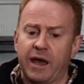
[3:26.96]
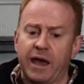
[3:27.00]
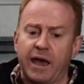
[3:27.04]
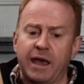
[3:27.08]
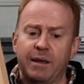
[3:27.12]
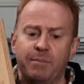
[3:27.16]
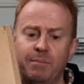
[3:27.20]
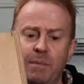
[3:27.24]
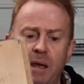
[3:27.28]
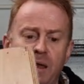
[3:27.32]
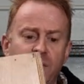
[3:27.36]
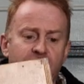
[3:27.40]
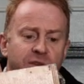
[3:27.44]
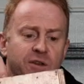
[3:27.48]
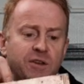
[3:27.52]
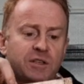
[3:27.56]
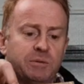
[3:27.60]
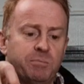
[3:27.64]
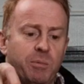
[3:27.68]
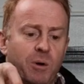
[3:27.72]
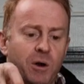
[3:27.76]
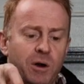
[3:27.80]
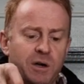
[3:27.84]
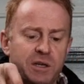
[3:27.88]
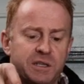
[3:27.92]
a
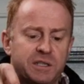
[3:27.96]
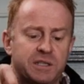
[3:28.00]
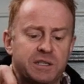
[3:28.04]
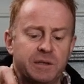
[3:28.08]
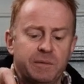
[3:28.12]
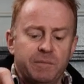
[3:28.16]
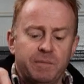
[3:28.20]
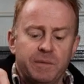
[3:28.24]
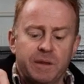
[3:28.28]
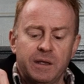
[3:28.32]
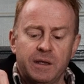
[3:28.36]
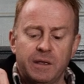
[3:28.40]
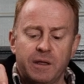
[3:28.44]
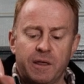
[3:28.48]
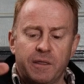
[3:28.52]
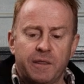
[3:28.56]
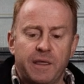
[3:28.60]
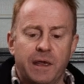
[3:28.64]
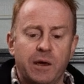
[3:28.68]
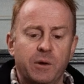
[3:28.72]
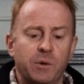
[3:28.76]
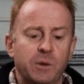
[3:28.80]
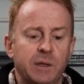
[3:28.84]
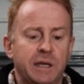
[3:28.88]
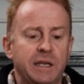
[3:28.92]
Matthews box,
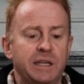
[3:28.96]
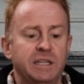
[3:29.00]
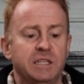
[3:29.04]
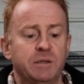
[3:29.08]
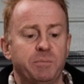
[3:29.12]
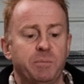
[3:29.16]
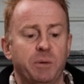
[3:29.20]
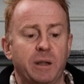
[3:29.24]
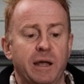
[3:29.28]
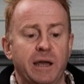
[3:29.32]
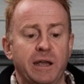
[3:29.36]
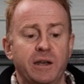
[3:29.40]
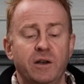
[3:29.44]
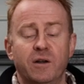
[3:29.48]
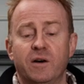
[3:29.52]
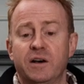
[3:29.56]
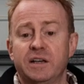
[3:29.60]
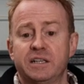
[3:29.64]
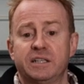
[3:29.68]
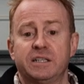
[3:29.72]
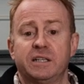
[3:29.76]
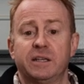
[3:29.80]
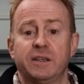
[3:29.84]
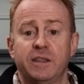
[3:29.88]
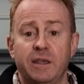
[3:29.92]
they will interplay
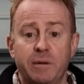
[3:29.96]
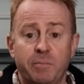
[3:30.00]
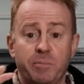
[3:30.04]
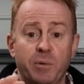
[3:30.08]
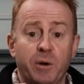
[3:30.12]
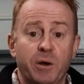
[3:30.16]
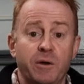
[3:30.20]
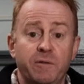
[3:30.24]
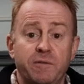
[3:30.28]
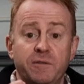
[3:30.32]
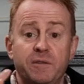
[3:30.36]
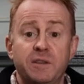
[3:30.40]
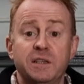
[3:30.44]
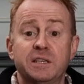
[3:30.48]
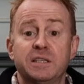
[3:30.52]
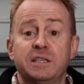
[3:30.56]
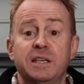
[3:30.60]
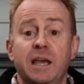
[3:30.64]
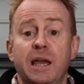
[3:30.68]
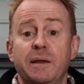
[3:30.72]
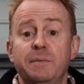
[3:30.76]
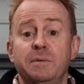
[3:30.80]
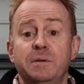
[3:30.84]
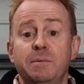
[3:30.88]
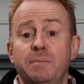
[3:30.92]
nicely. They're both the
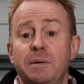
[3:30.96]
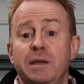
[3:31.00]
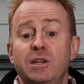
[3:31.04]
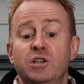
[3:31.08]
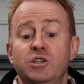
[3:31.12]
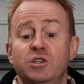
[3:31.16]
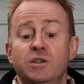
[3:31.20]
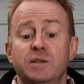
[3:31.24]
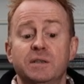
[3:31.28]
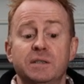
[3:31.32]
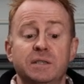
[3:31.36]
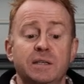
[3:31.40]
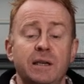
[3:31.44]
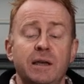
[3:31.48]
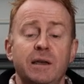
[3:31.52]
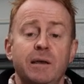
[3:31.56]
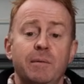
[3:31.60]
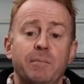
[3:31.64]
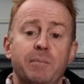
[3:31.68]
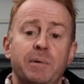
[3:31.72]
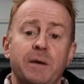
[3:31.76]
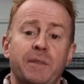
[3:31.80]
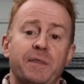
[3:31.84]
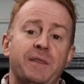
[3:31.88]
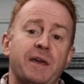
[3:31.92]
same dimensions.
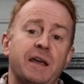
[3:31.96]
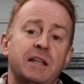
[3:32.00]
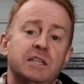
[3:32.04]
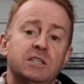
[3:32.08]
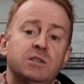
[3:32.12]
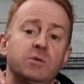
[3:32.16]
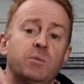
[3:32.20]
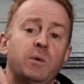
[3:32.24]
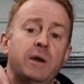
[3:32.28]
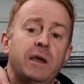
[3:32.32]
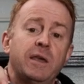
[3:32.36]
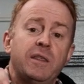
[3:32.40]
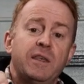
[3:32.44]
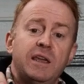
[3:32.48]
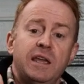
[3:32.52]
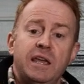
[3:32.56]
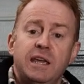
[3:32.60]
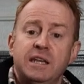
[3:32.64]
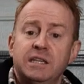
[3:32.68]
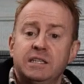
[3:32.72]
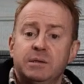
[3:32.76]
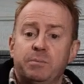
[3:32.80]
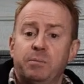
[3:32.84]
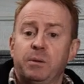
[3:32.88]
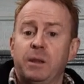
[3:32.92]
But that's where the
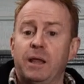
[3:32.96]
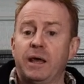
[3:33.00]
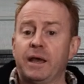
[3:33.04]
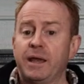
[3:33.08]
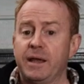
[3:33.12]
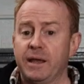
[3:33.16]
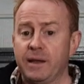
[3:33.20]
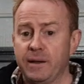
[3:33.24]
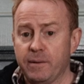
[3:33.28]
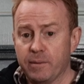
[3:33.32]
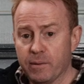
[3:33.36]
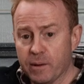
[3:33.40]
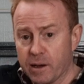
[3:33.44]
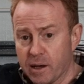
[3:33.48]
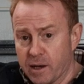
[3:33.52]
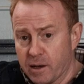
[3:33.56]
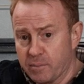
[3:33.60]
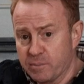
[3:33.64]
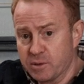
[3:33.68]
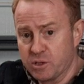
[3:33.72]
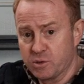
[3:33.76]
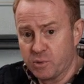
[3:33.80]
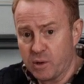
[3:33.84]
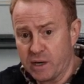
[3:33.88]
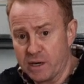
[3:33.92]
interplay
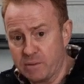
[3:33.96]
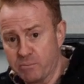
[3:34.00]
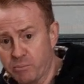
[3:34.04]
between